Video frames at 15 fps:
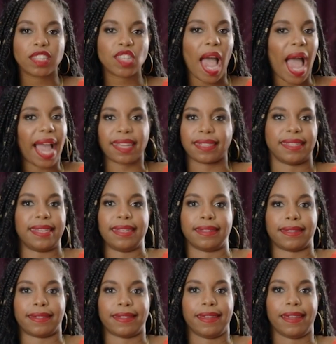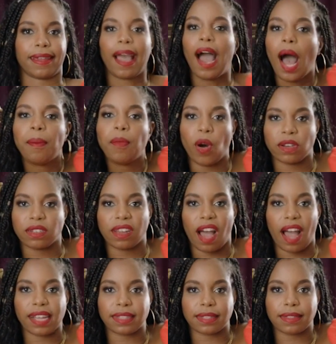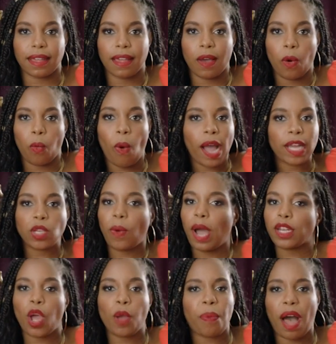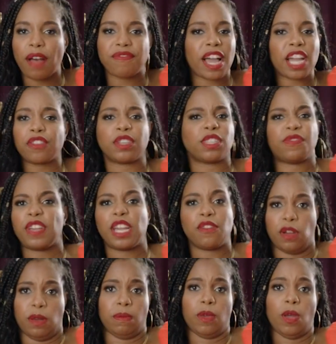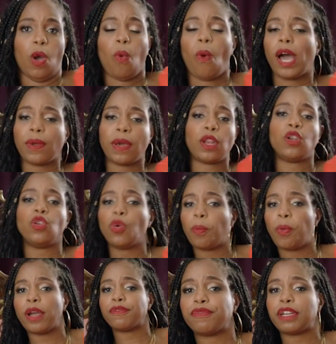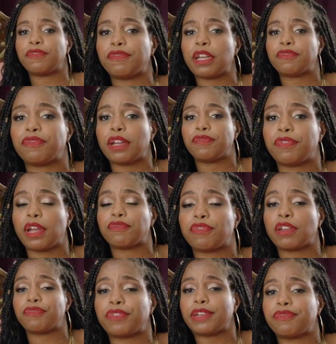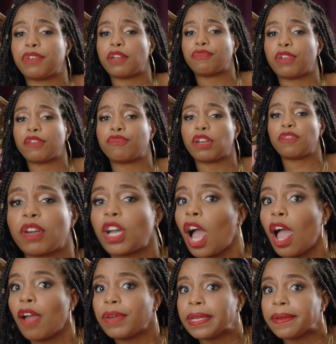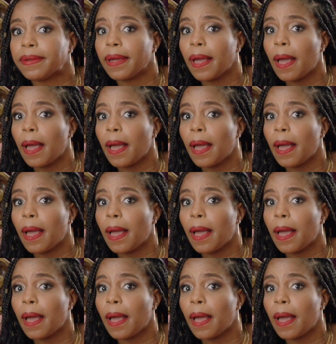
Taxes. Come on, guys. Why do I know Pythagoras' theorem? Why do I know 0.333333333 recurring?